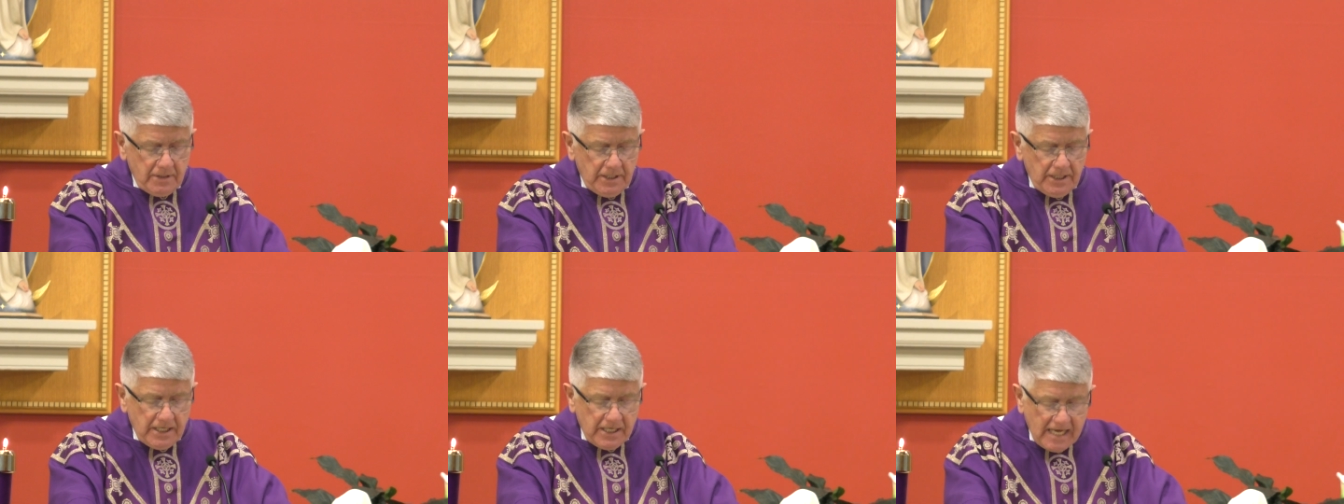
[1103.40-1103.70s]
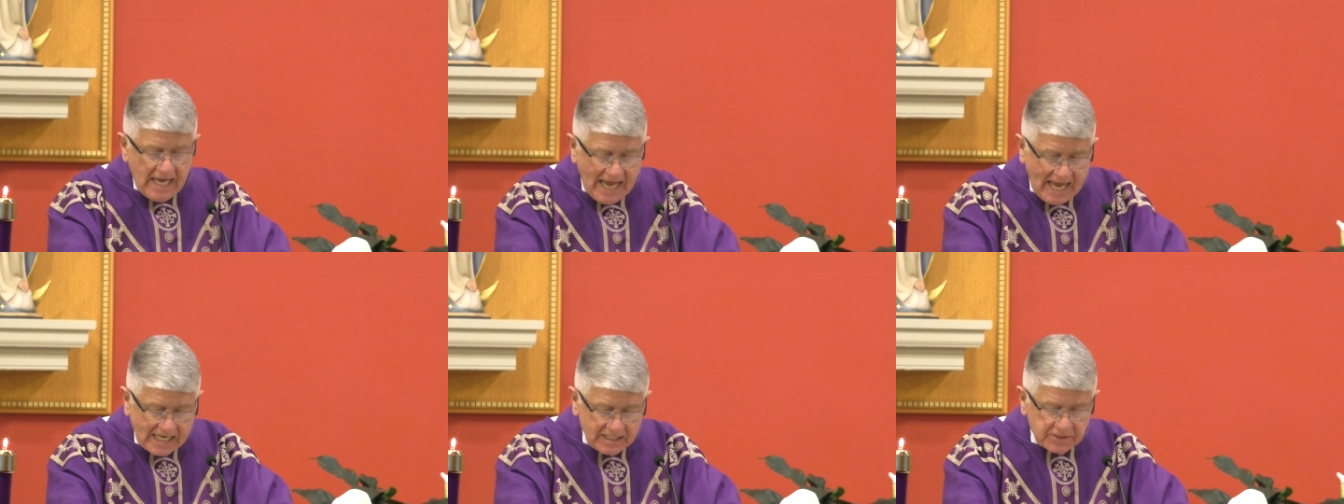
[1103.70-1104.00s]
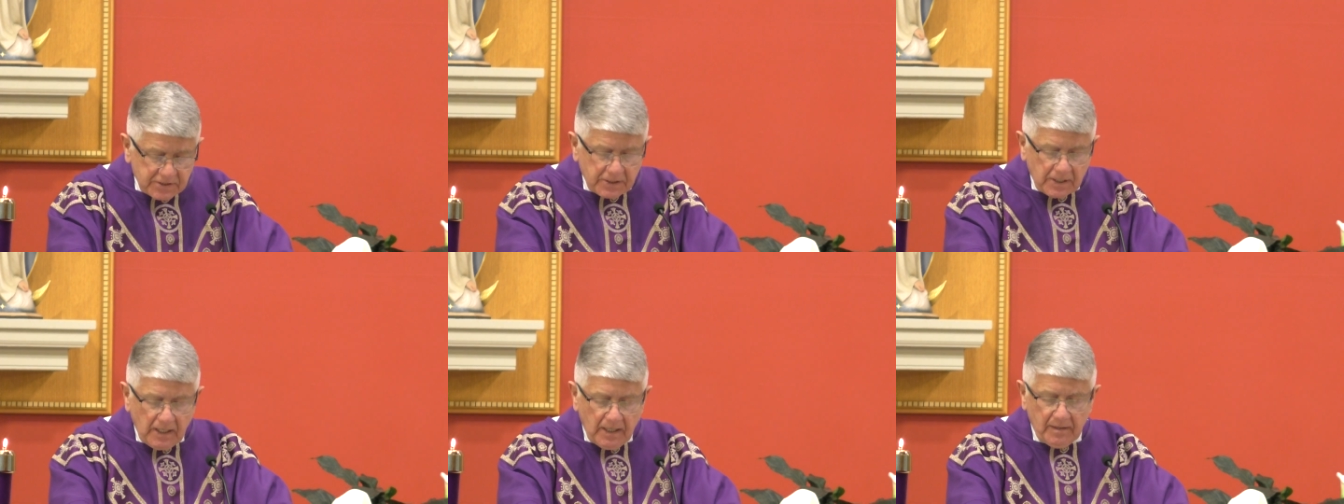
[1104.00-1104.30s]
He
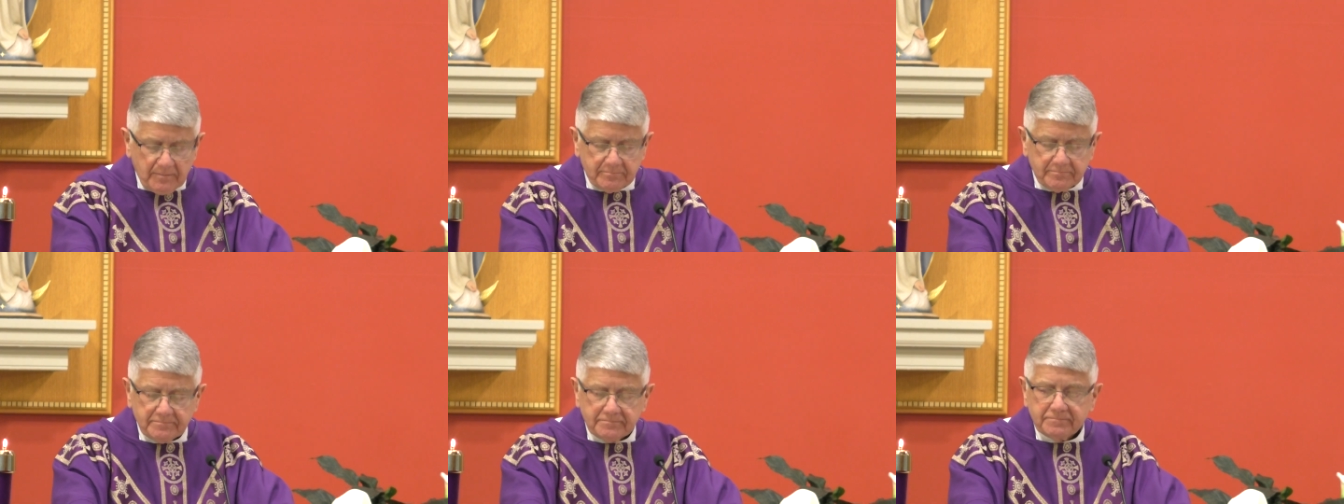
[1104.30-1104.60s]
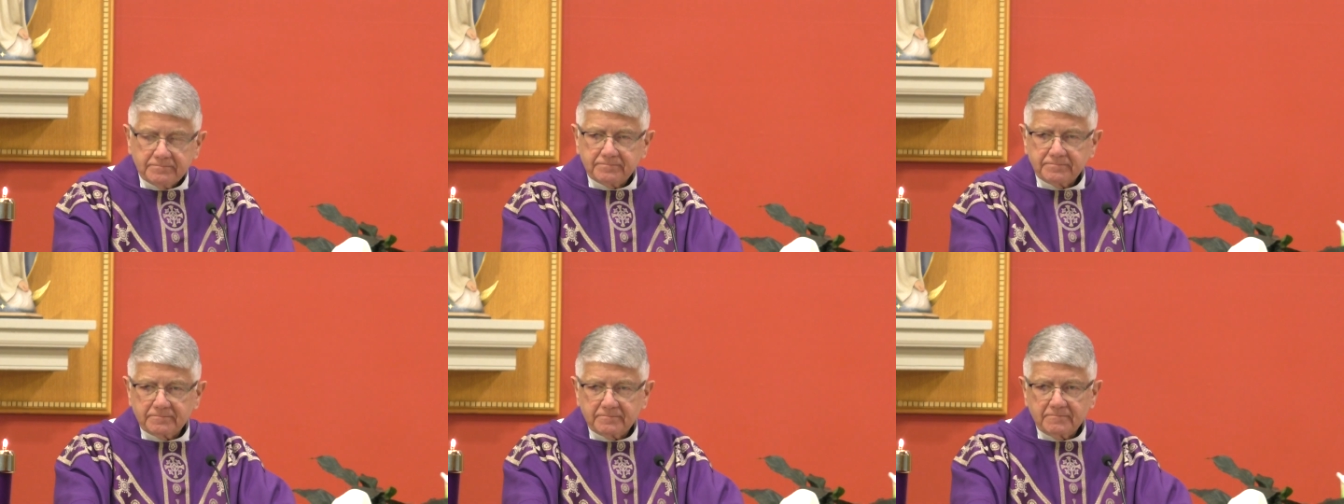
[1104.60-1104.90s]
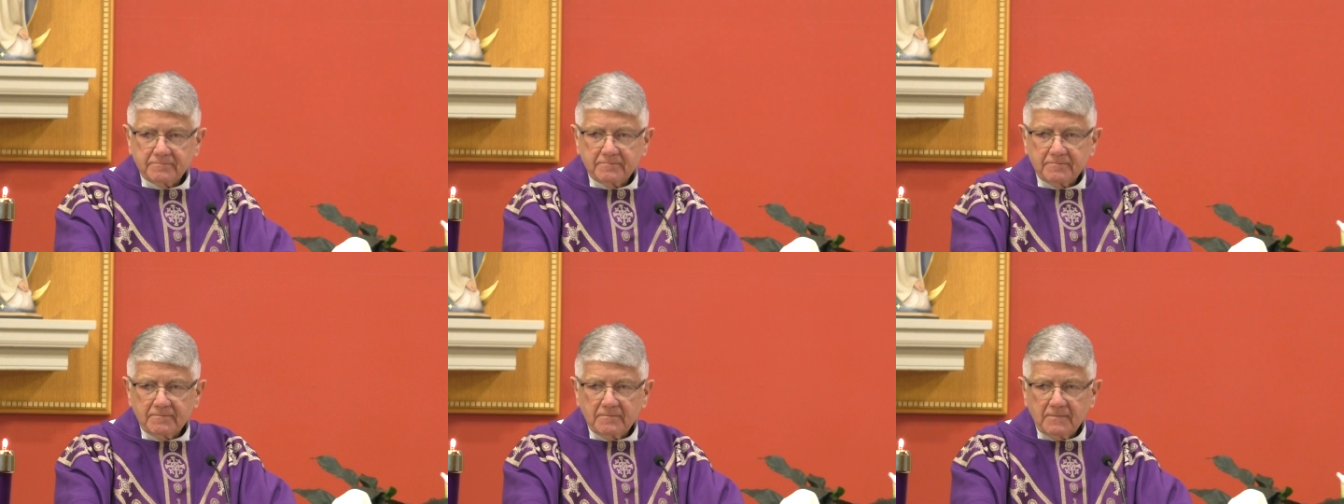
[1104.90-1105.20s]
has come,
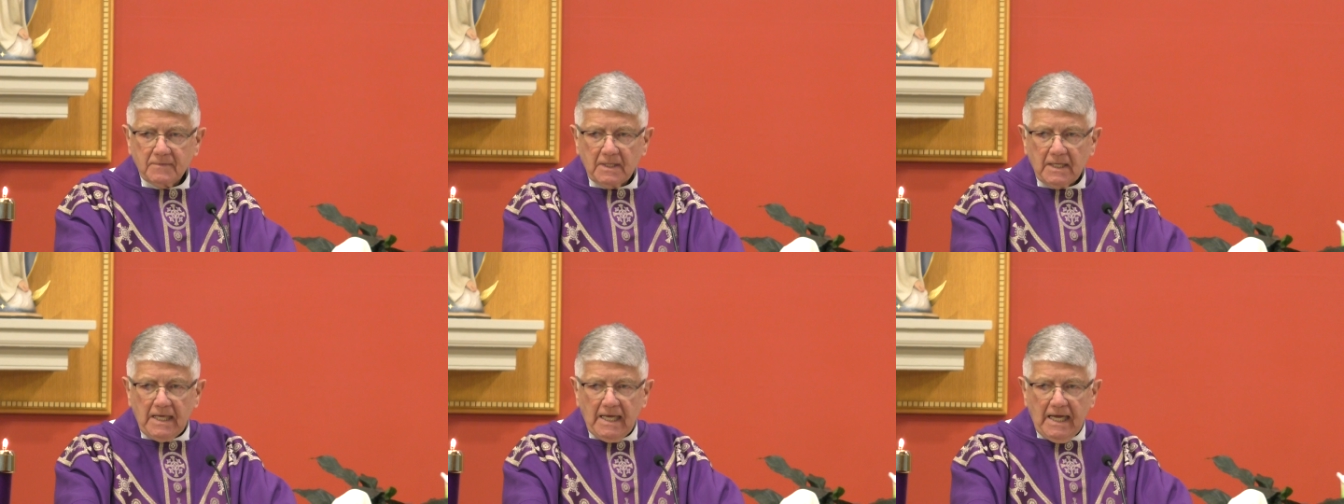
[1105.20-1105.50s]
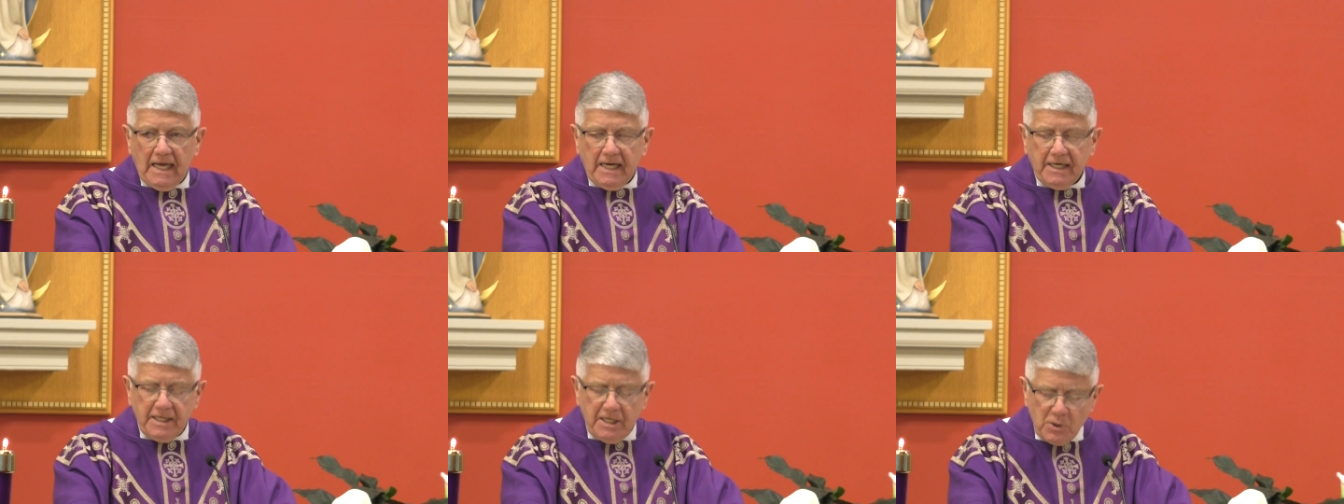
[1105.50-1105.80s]
and